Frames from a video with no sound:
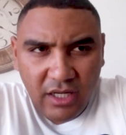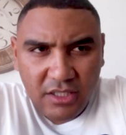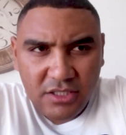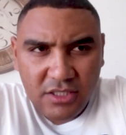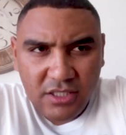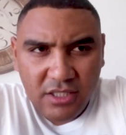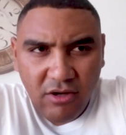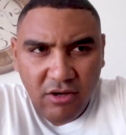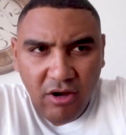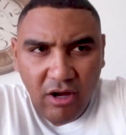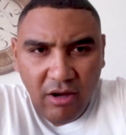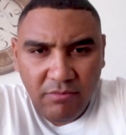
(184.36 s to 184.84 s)

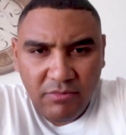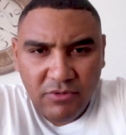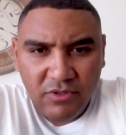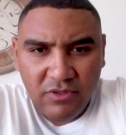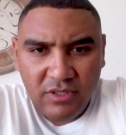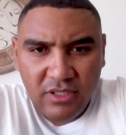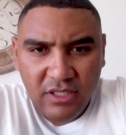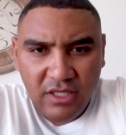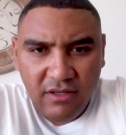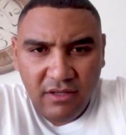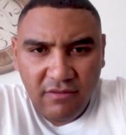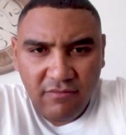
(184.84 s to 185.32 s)
actually go up to
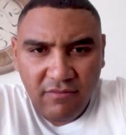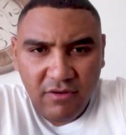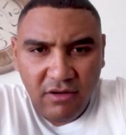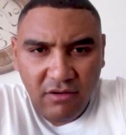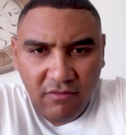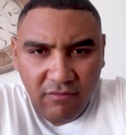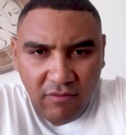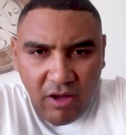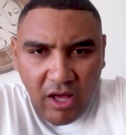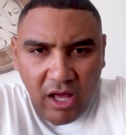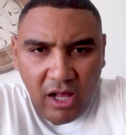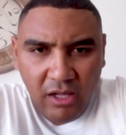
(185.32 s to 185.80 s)
the level
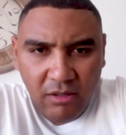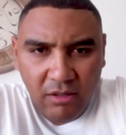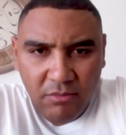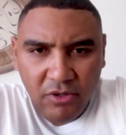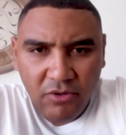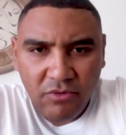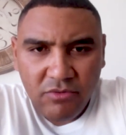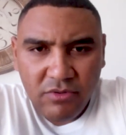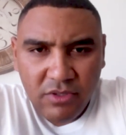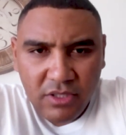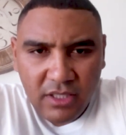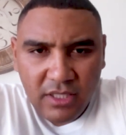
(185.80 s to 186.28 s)
of our
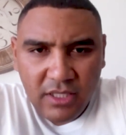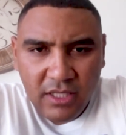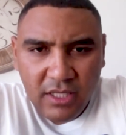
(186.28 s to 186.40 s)
elbow,